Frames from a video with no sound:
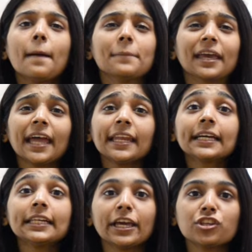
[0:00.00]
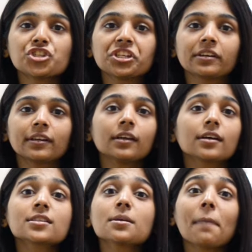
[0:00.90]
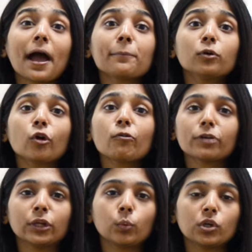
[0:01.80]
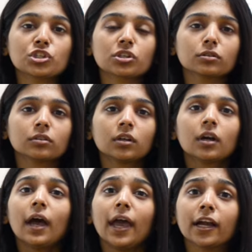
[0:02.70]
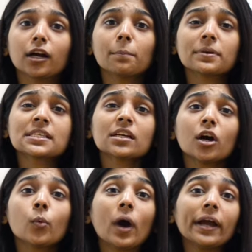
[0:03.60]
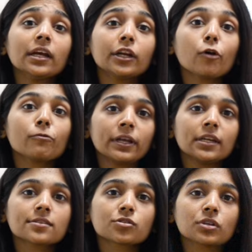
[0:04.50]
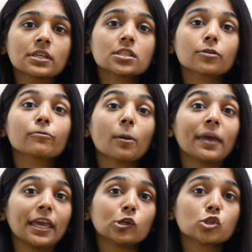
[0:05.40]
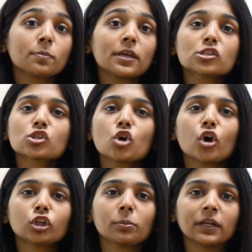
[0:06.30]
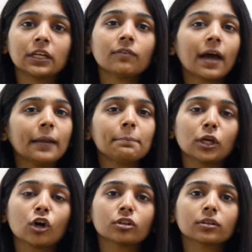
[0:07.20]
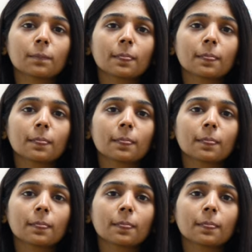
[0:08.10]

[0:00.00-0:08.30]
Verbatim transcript: Mechanical engineering is the backbone of innovation, encompassing a wide array of industries from aerospace to automotive and beyond.